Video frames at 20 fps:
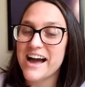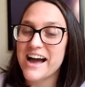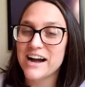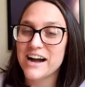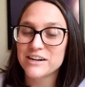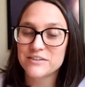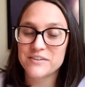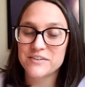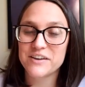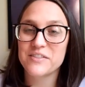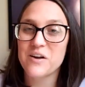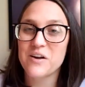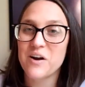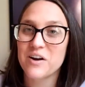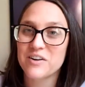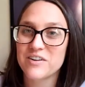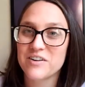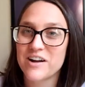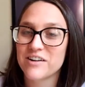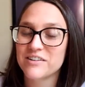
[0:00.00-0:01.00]
activating the
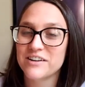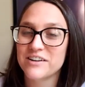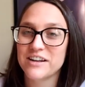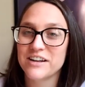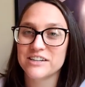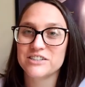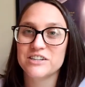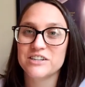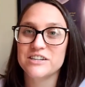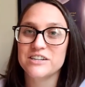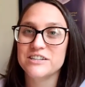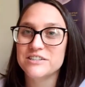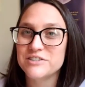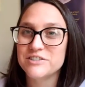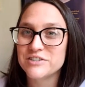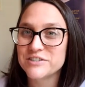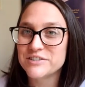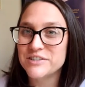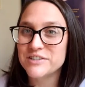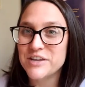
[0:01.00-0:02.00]
heart-crown connection is
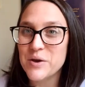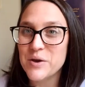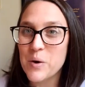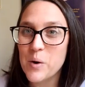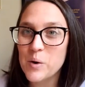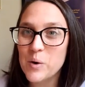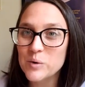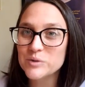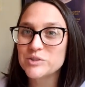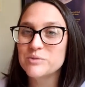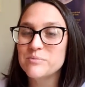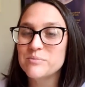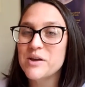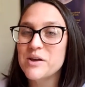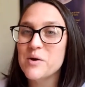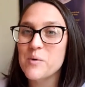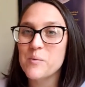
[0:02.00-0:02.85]
just the ultimate